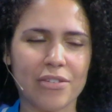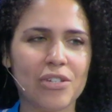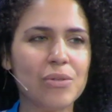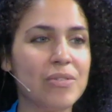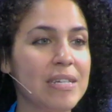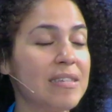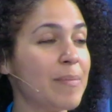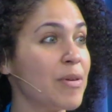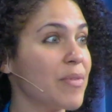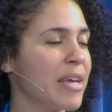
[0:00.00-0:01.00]
so you see
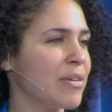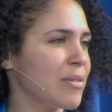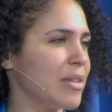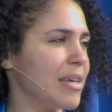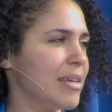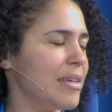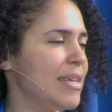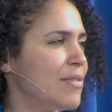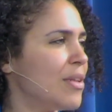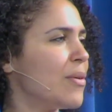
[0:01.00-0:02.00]
someone regularly,
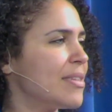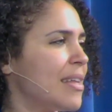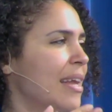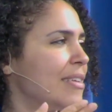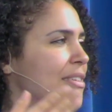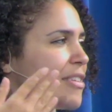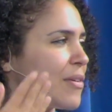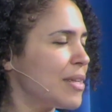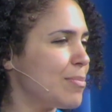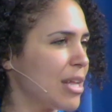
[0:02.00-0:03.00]
even though it's not
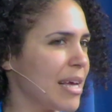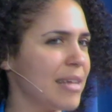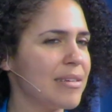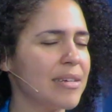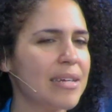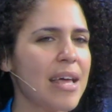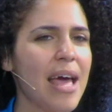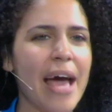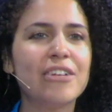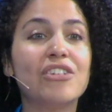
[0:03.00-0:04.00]
necessarily planned,
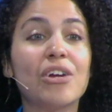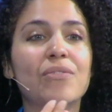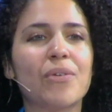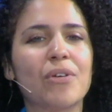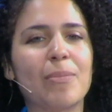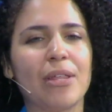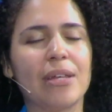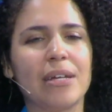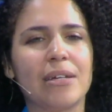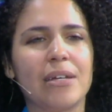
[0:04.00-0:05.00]
and shared
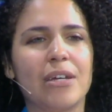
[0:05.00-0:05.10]
vulnerability.